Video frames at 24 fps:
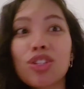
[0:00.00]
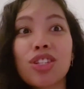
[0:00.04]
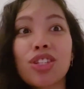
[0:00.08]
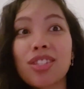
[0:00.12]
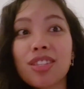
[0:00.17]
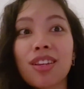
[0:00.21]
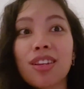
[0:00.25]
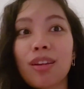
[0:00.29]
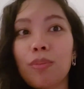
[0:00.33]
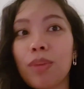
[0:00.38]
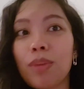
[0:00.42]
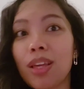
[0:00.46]
We're
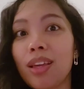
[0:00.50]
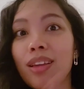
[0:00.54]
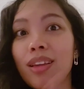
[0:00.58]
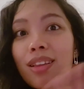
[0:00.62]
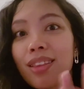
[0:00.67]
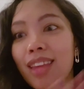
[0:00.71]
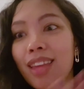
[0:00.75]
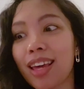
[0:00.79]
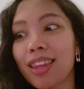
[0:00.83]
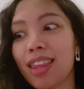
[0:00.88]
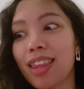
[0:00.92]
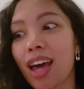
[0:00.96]
just gonna
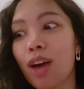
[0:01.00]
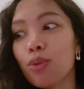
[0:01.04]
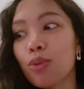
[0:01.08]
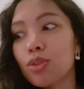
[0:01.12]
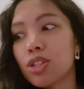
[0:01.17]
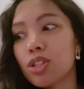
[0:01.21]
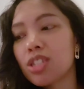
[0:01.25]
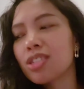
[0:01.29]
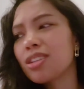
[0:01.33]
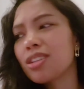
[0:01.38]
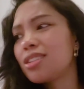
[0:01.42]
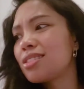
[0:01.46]
be like
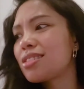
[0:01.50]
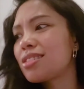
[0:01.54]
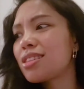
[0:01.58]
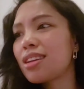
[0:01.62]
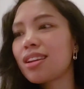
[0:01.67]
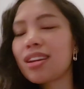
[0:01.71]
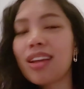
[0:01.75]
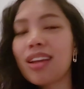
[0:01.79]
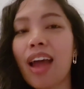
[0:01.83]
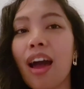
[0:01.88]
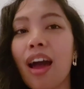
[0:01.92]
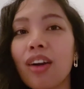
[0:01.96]
that. We're just gonna
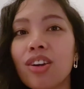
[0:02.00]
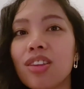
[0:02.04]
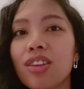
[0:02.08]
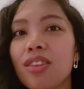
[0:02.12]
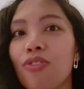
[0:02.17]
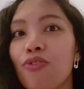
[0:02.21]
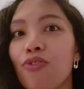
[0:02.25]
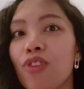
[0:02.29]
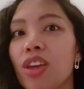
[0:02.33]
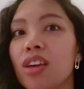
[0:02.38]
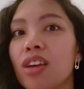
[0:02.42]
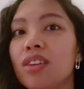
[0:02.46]
sit
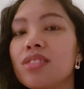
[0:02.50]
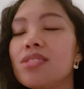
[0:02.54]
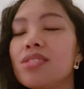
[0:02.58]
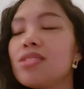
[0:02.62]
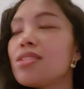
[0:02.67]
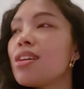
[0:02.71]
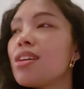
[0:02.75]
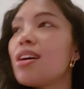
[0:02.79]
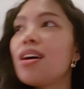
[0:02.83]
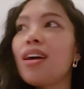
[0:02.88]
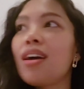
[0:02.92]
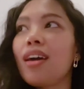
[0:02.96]
down on the
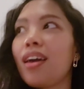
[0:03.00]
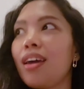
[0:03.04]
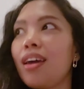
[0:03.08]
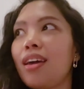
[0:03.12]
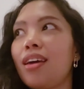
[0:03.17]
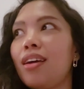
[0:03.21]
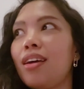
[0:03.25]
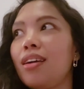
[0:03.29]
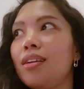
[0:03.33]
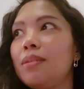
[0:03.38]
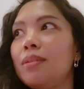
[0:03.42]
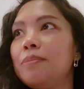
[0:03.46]
field,
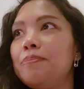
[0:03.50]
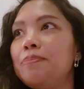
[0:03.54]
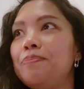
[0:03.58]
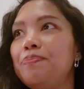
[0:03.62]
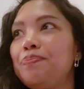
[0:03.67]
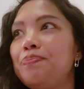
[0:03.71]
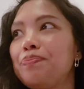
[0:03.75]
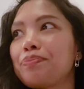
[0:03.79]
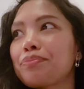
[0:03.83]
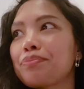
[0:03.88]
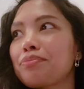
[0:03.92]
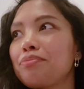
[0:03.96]

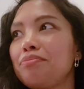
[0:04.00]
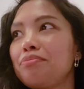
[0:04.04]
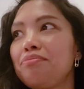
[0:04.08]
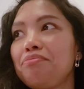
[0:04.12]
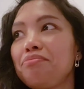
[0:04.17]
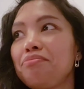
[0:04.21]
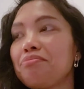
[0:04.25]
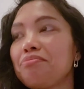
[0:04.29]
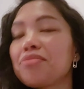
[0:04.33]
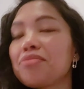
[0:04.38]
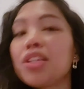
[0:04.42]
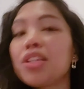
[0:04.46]
and
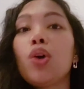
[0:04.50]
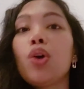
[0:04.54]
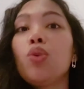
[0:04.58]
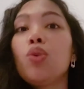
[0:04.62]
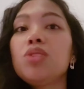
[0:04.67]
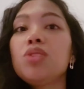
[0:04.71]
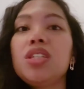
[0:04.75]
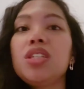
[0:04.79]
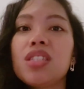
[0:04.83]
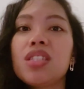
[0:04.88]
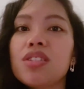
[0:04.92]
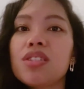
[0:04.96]

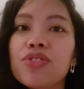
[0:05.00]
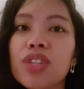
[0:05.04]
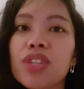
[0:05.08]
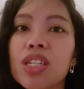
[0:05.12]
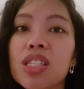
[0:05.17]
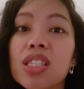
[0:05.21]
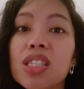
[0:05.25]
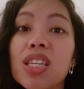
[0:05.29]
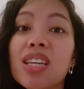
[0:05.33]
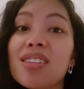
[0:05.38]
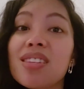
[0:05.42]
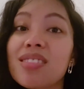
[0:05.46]
the only
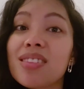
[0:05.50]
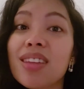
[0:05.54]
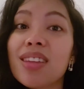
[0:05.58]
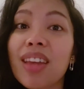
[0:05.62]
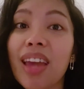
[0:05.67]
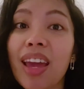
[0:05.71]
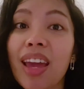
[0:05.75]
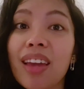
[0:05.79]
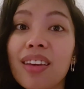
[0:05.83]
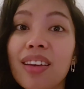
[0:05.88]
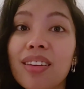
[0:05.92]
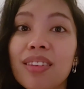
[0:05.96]
difference
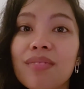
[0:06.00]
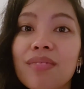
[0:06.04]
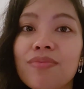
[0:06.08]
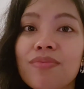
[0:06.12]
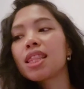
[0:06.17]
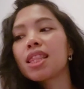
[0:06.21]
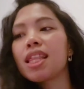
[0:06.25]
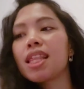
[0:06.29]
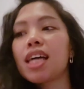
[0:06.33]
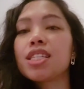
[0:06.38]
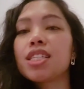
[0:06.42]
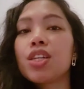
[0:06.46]
is the cake.
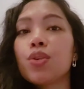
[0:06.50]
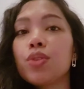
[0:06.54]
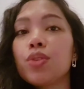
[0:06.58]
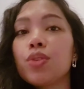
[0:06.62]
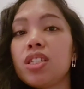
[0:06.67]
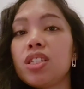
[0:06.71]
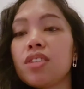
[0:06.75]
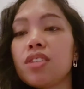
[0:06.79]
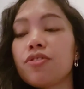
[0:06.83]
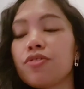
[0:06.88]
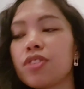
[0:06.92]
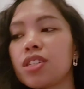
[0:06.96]
That's
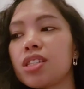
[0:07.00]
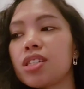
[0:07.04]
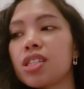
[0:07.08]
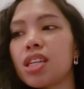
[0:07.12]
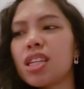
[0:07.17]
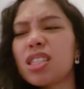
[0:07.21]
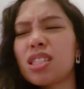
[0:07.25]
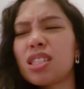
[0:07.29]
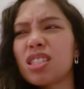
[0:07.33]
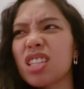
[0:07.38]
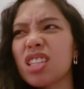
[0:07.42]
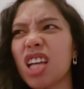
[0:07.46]
the only
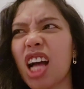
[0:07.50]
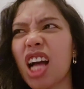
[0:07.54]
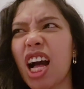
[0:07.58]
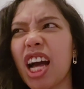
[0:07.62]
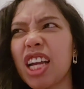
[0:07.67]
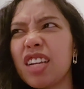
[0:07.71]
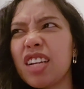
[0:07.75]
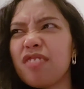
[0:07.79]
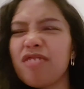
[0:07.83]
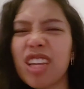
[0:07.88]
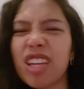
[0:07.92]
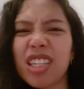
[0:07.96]
difference. It's
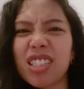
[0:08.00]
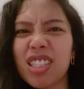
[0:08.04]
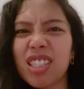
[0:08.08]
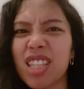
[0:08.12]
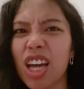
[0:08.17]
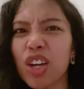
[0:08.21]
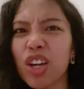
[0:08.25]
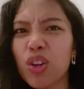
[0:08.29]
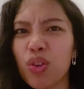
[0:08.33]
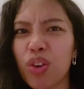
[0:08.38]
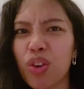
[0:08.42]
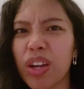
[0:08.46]
kind of
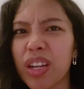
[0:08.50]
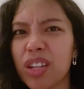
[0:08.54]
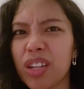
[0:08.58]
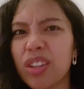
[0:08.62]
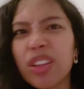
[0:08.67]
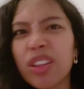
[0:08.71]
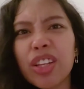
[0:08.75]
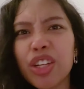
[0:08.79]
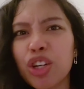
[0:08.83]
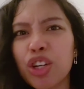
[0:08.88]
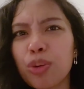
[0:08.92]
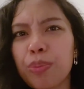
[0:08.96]
like
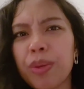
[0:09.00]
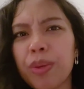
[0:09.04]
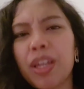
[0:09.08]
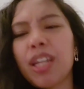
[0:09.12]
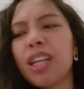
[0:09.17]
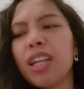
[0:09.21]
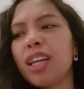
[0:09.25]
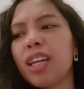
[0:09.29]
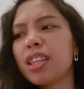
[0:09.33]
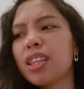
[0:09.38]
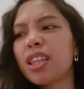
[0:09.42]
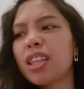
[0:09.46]
decorated a little
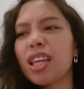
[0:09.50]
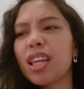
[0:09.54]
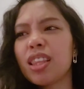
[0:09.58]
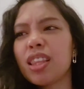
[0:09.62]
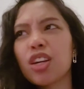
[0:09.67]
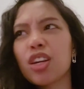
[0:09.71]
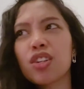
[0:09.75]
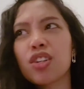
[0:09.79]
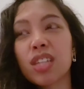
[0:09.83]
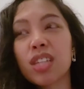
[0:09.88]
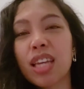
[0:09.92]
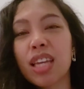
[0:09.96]
bit, and
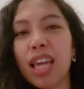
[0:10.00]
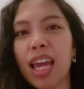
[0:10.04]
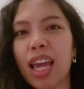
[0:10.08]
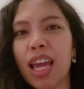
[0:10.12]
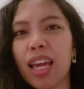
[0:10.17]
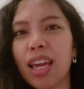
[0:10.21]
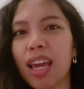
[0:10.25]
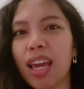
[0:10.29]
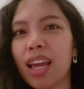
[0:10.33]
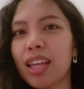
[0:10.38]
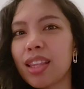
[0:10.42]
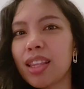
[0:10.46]
then there's a
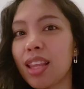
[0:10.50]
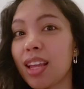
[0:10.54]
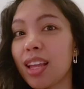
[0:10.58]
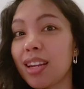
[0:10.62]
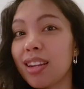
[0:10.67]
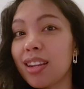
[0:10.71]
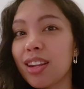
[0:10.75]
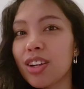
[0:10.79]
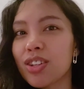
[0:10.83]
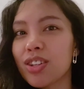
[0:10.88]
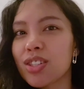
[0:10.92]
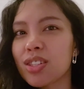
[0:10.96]
cake,
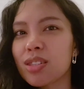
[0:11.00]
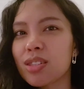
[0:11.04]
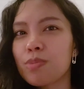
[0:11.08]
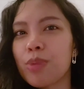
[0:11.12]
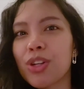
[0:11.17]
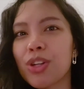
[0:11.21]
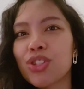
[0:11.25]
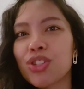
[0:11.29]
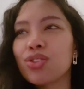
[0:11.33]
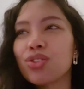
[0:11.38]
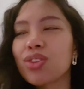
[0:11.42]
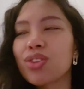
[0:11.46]
and then there's
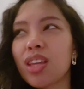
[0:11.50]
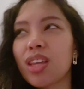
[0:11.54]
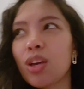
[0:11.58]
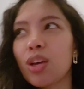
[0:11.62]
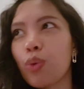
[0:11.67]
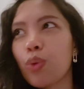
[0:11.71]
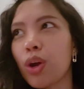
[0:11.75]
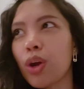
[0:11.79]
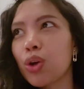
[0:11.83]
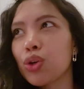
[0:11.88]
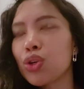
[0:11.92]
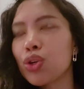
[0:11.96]
a special
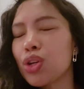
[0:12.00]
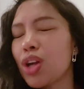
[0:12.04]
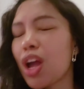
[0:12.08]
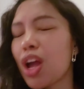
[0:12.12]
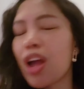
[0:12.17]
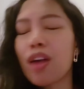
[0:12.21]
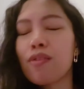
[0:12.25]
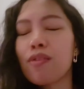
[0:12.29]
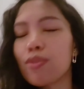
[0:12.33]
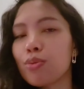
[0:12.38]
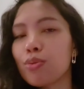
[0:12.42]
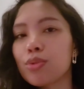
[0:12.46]
thing where
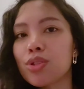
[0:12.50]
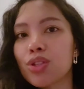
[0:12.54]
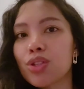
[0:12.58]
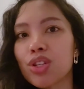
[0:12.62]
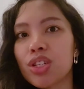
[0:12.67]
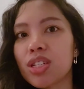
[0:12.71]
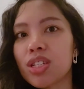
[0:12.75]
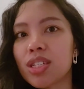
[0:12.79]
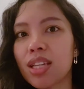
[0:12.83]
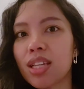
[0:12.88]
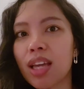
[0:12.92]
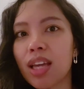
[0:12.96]

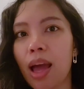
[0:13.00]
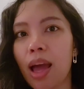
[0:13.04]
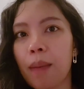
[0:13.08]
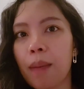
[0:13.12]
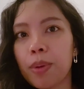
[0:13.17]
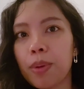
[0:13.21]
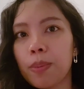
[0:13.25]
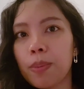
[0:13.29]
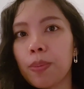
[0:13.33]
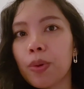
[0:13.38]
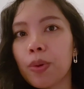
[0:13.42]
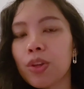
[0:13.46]
everyone's gonna sing
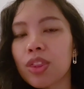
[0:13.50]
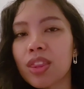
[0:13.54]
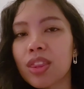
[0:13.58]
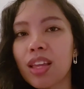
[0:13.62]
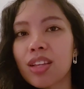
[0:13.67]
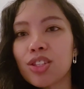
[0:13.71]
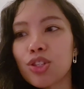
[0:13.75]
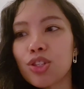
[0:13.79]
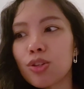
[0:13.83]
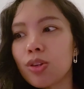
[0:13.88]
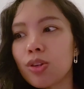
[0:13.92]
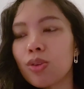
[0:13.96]
happy
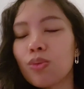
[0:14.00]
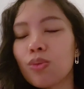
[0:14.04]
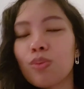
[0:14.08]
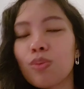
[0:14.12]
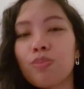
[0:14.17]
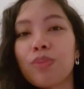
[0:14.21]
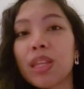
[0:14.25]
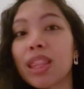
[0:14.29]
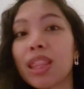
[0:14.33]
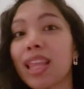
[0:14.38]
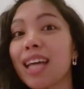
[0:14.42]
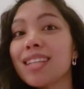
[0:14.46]
birthday to
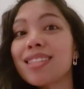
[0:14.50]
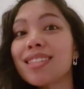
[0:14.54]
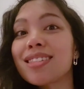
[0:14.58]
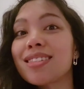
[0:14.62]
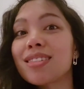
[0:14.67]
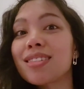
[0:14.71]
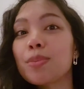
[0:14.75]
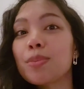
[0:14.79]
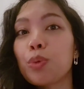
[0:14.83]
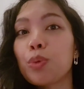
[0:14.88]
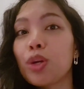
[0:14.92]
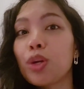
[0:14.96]
you. But
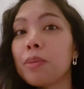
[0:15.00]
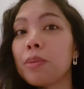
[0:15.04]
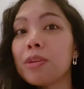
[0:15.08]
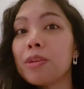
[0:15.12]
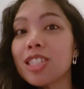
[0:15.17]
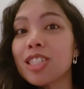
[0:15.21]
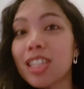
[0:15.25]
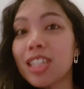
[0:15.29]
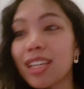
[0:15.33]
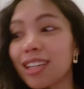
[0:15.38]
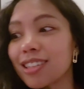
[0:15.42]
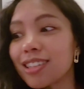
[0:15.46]
that's
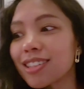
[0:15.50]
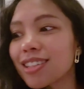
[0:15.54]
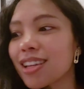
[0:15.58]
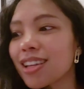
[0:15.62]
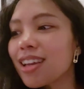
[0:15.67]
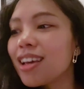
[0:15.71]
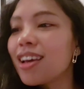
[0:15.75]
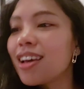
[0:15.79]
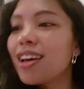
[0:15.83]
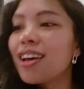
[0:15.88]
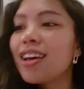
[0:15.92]
pretty much it.